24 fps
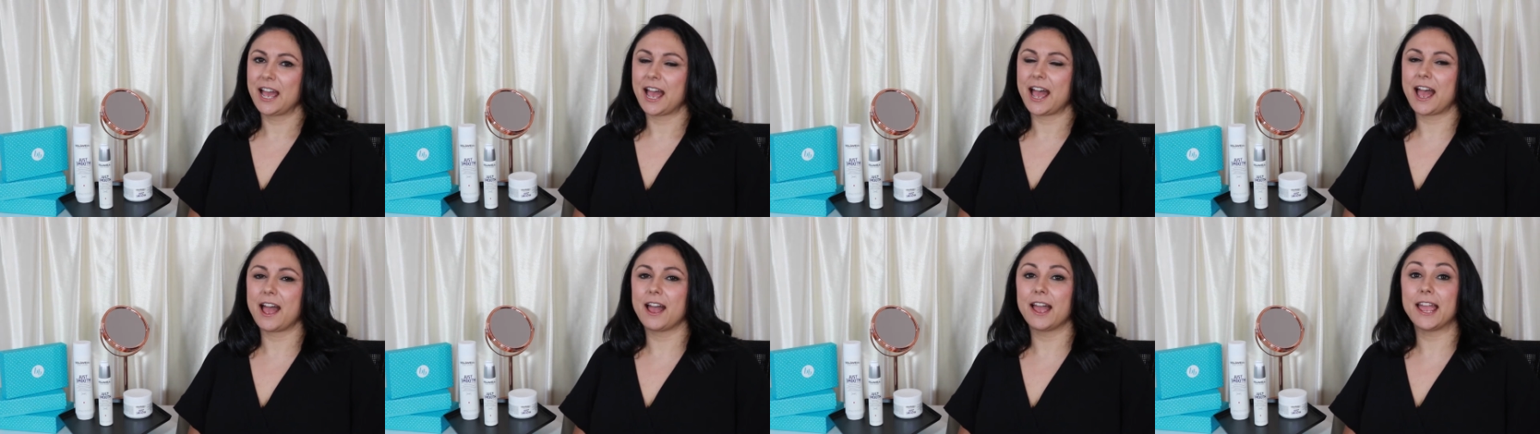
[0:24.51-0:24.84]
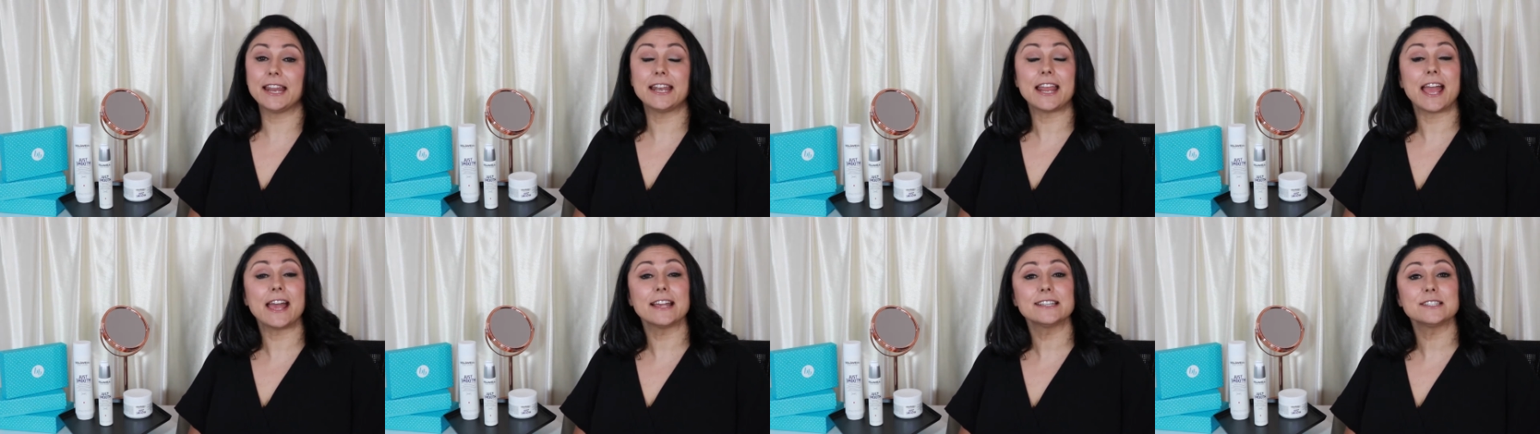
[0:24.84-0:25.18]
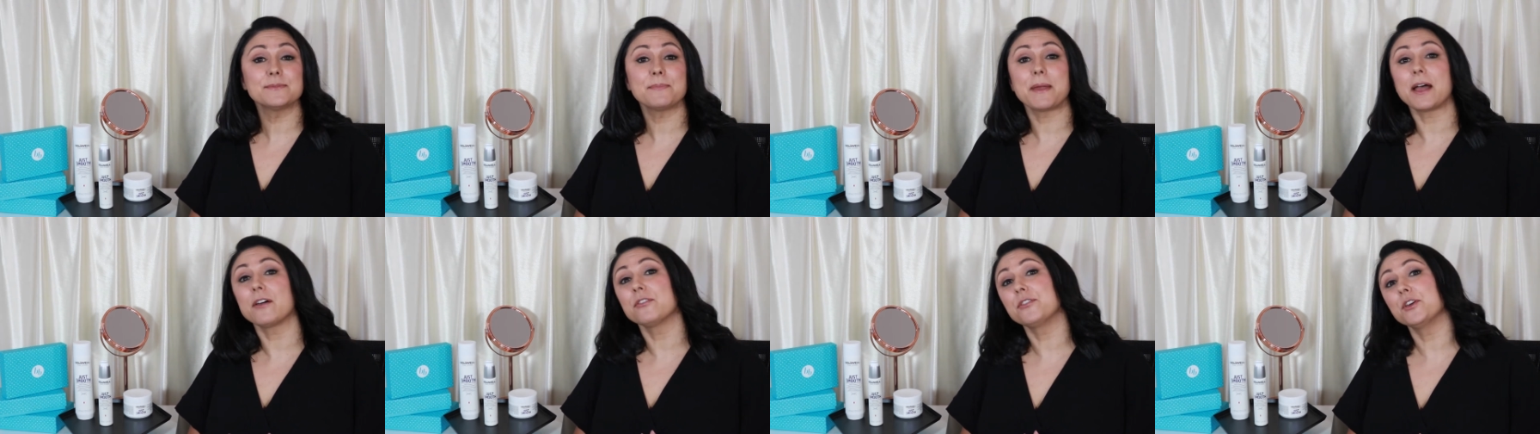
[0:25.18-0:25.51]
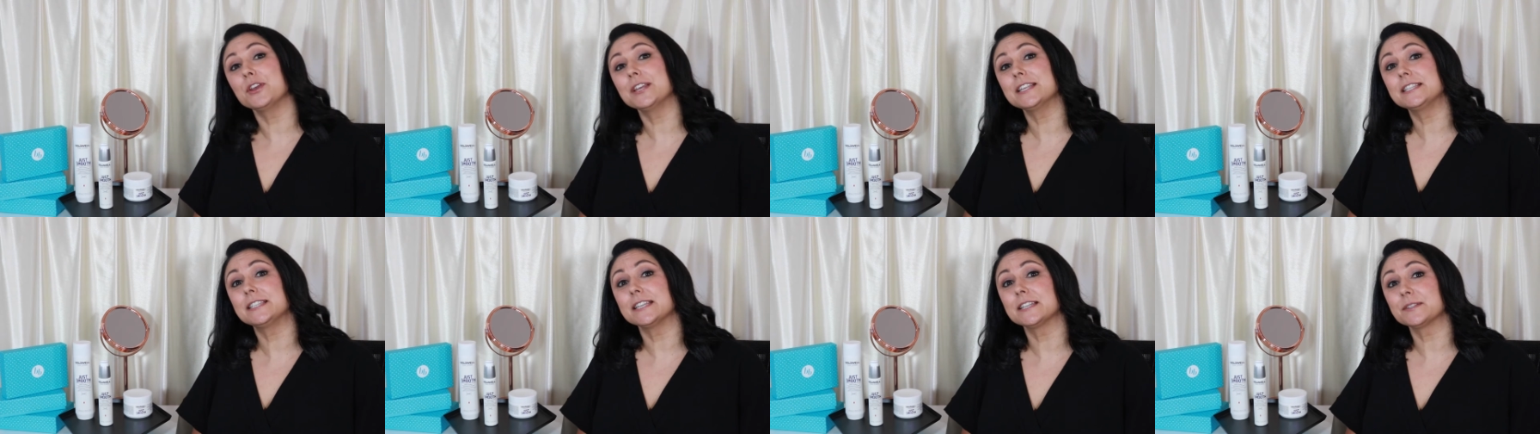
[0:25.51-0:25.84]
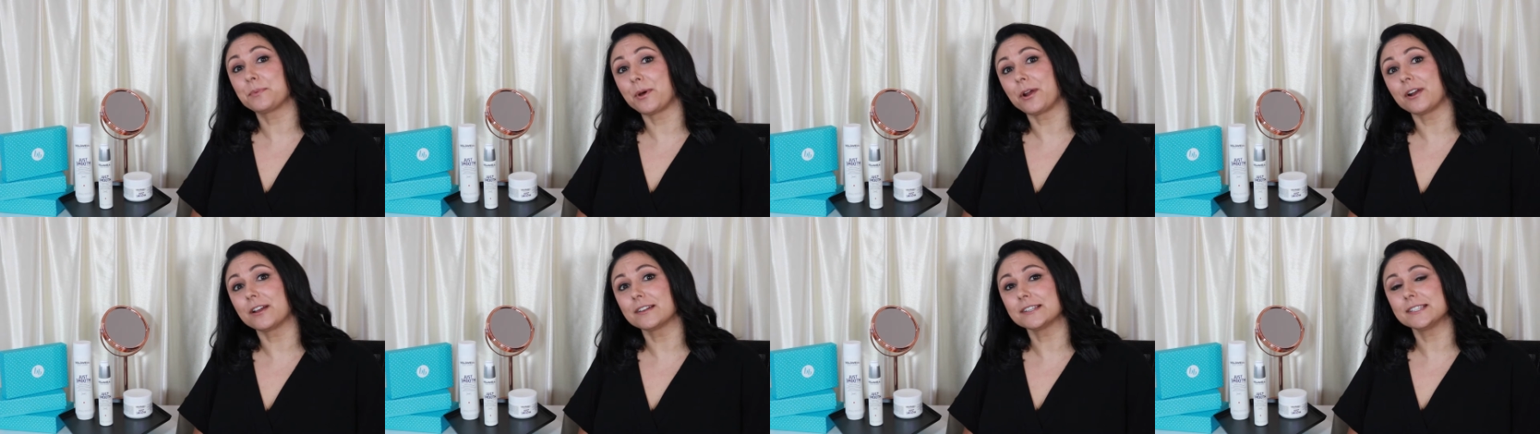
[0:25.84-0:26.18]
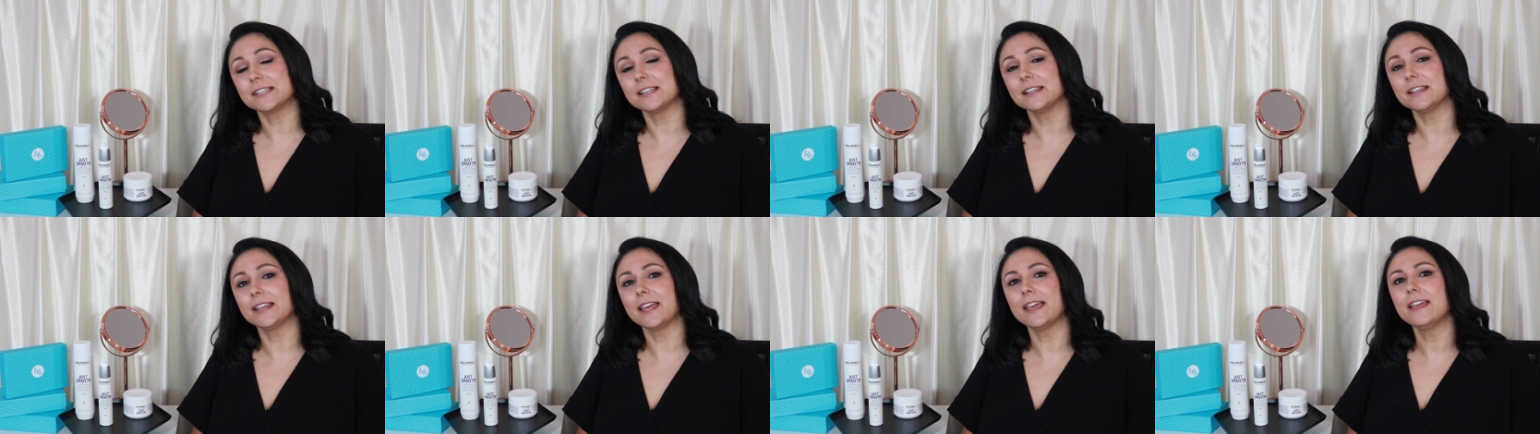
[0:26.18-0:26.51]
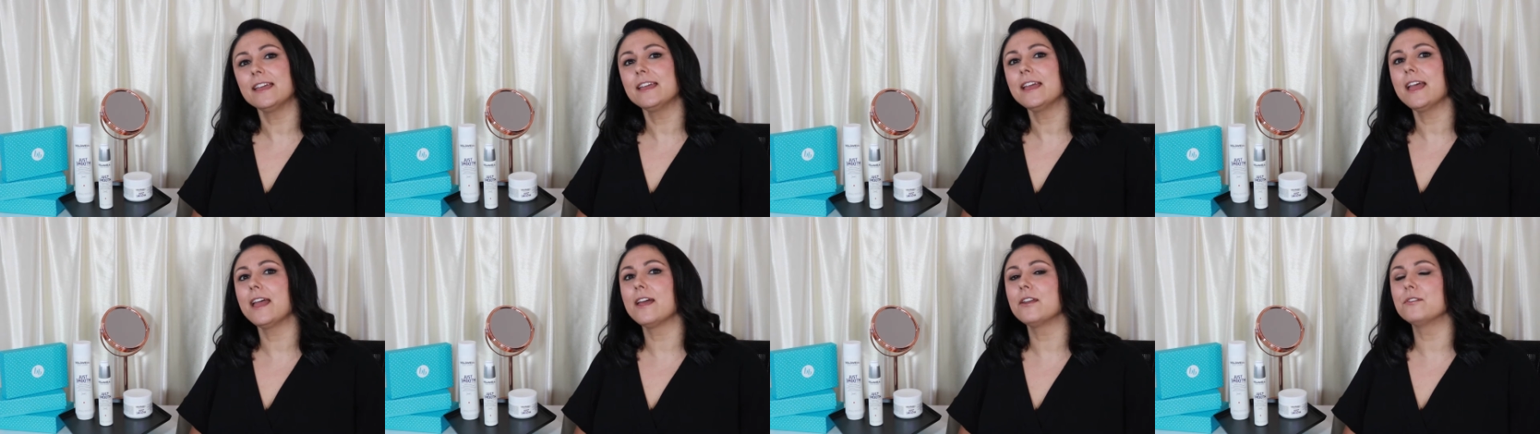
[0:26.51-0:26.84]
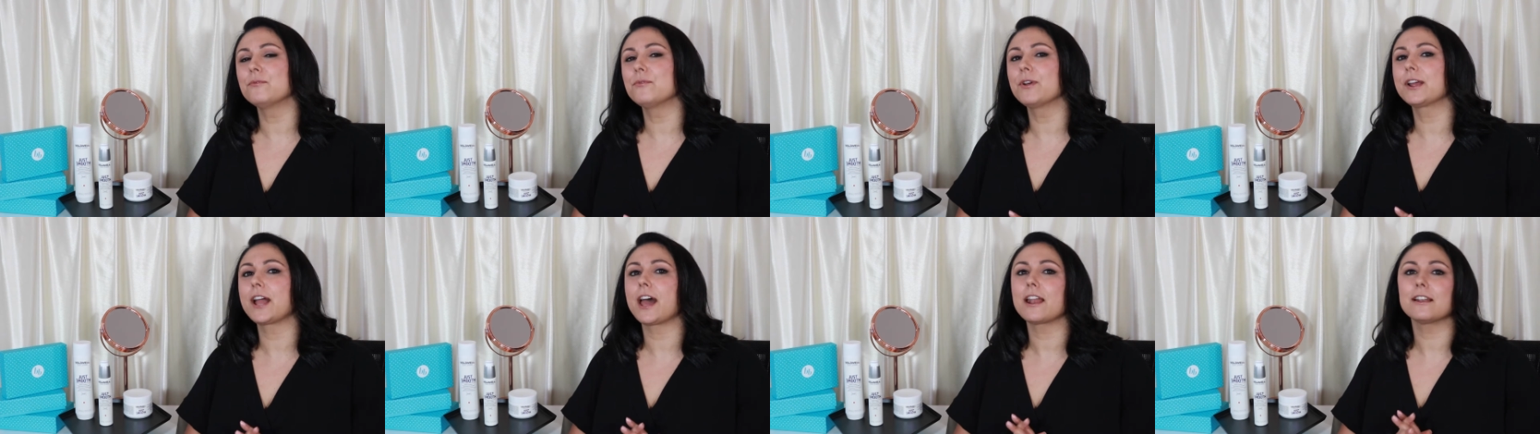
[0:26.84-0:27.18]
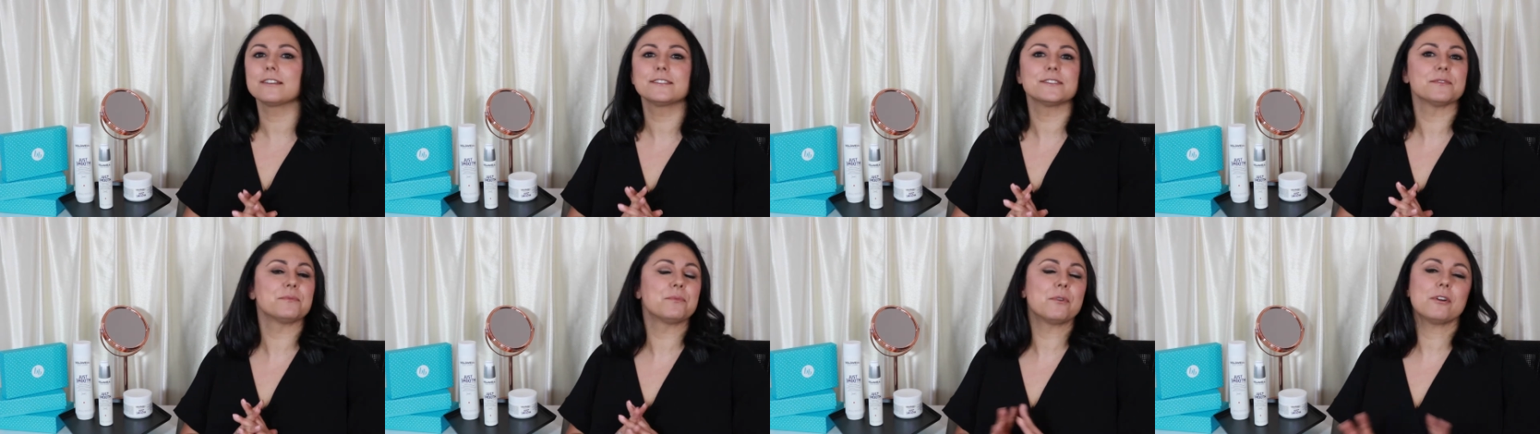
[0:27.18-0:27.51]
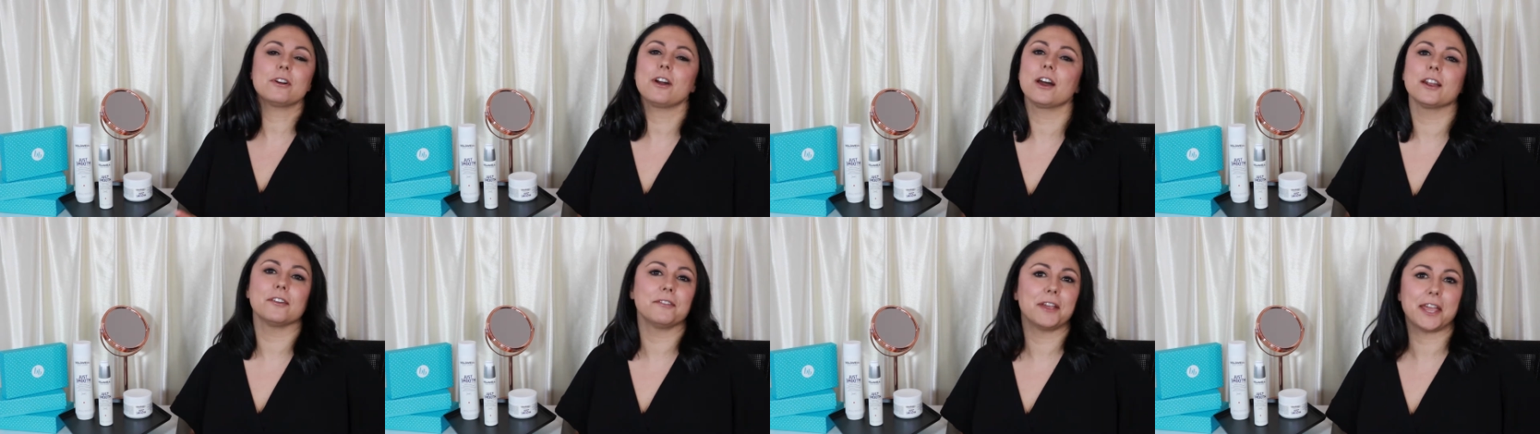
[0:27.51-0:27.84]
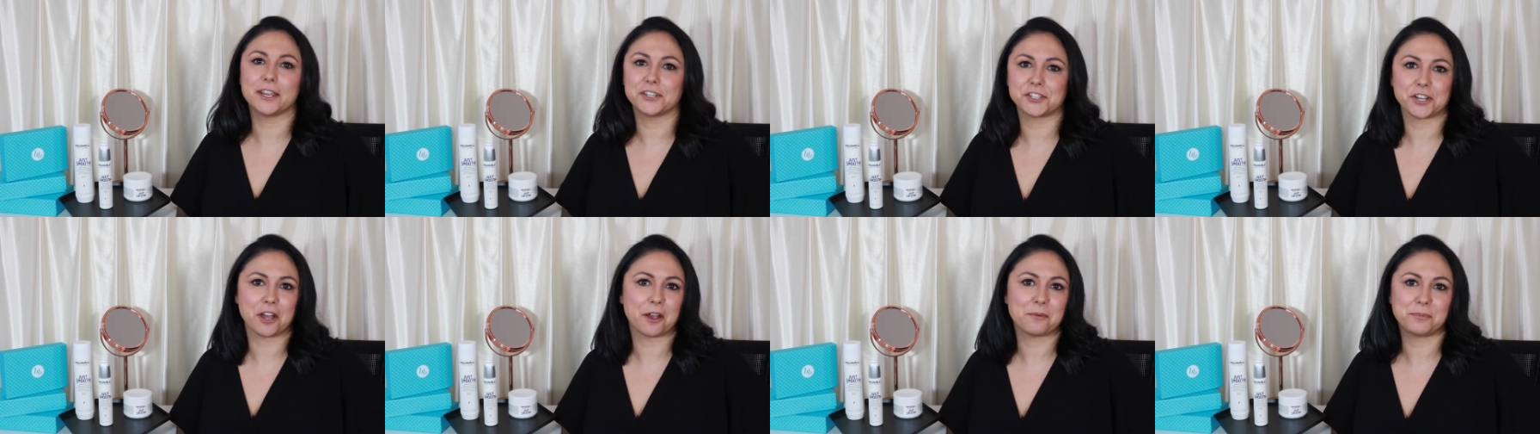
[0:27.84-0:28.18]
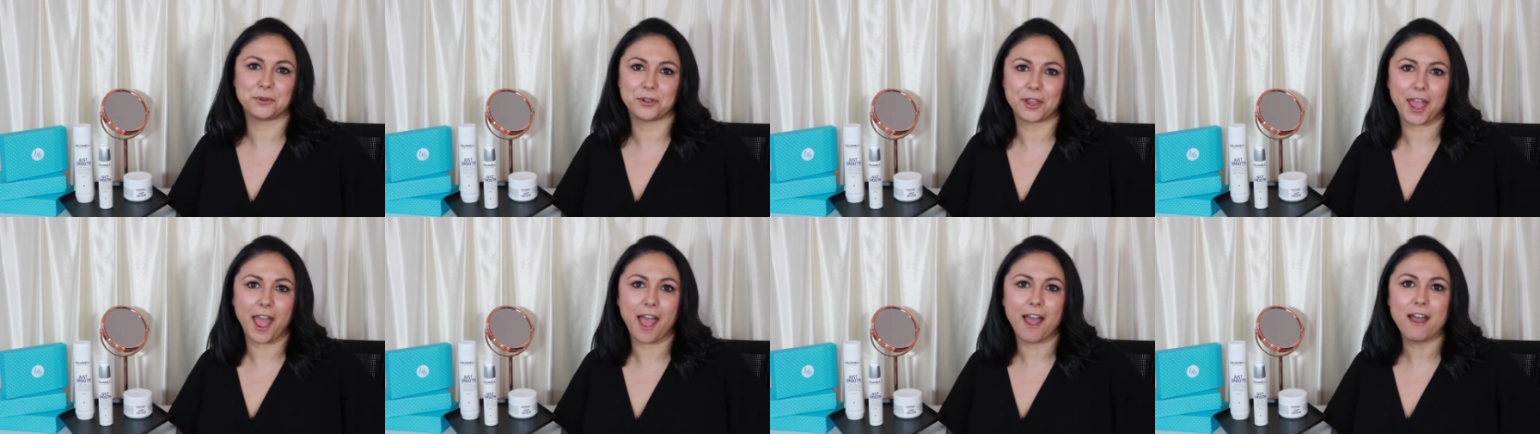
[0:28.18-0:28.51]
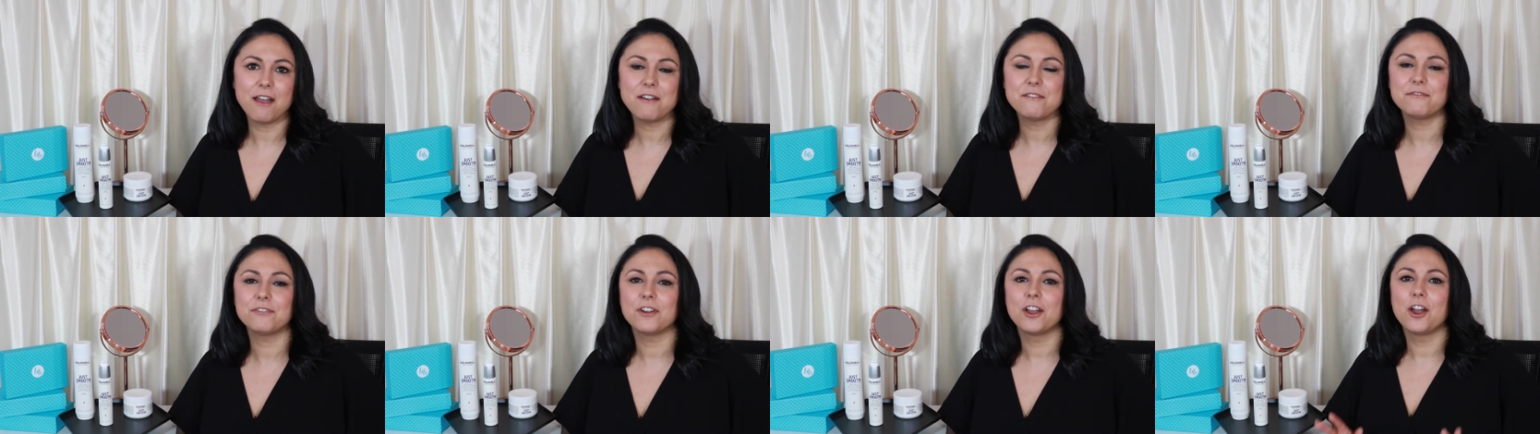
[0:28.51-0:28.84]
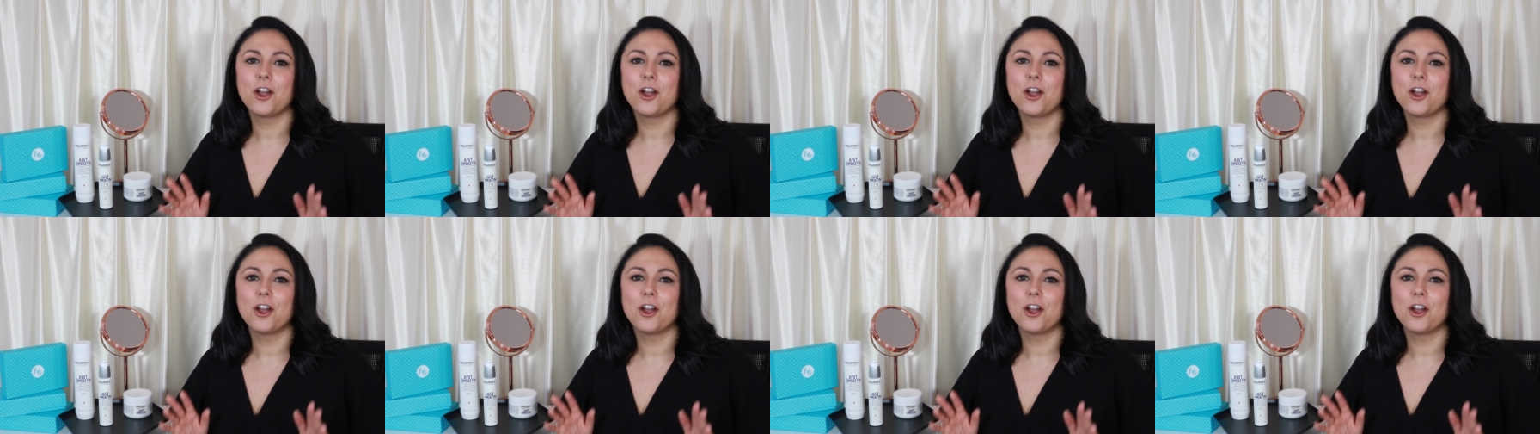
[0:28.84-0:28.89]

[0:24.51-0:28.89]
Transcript: Uh, it has about 36 products in there and regardless of what kind of hair type you have,